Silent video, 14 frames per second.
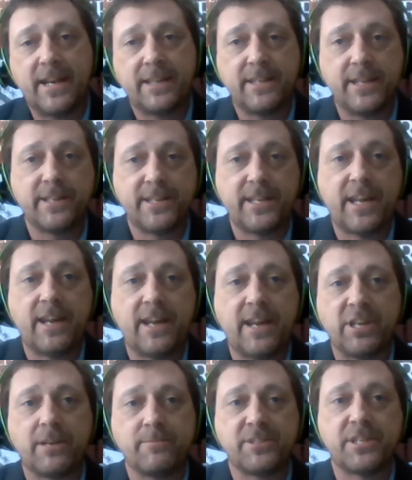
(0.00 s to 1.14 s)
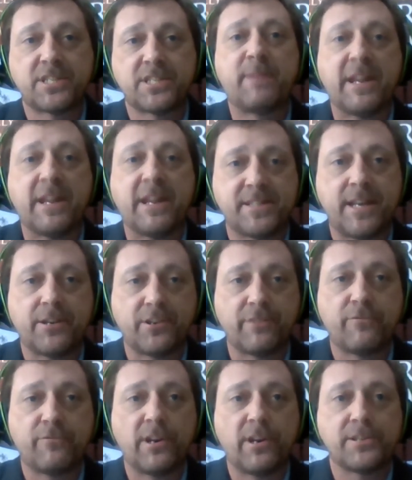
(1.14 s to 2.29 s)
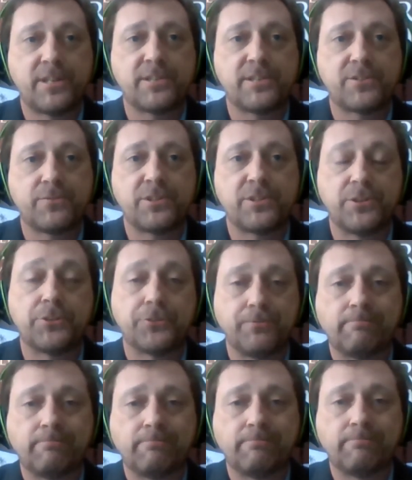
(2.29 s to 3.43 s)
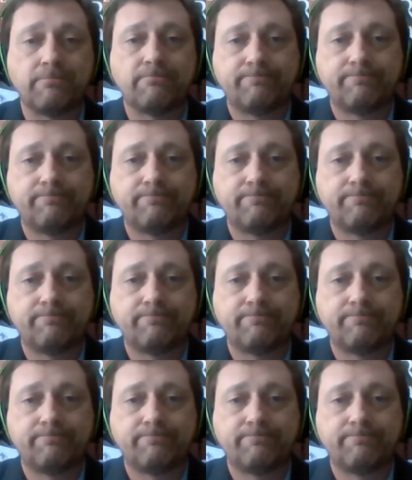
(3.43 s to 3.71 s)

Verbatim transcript: Uh, and at the end of the day, it becomes an expense center for us as a result.